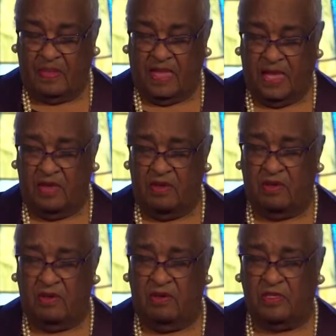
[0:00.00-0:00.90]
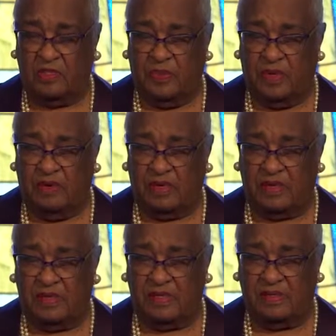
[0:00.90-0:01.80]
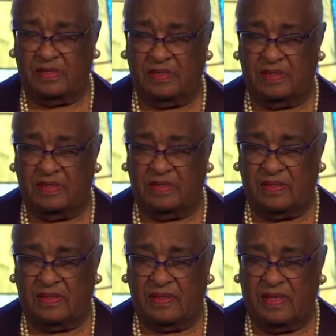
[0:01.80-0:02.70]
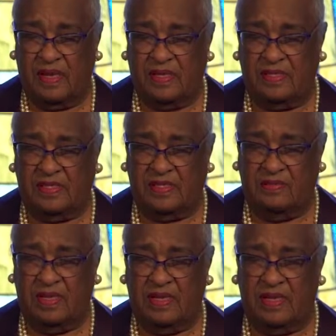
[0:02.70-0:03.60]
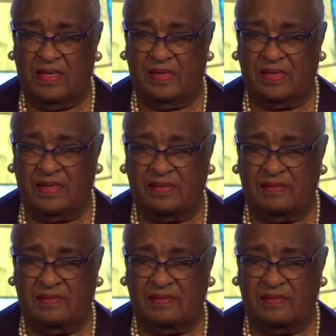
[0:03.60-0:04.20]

Thank you, Holy Spirit. And so it is.